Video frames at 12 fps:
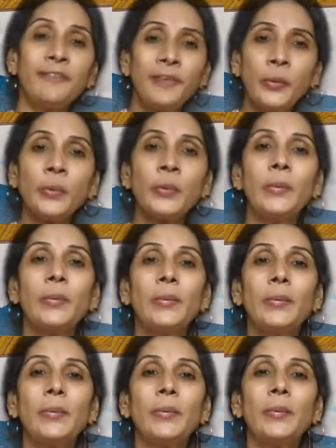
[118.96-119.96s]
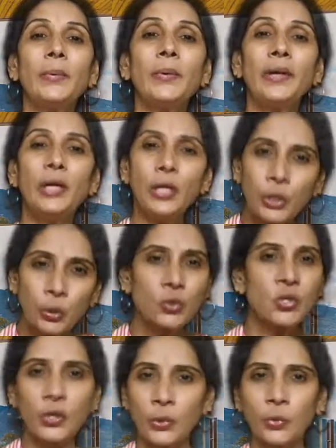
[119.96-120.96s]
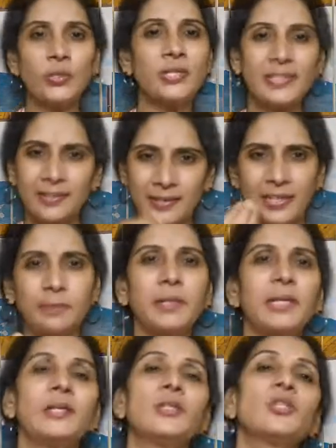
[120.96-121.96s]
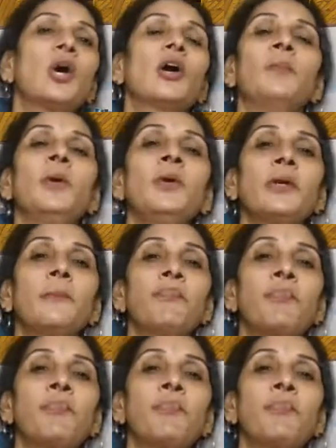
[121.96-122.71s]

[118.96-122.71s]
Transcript: few do's or don'ts let me talk about.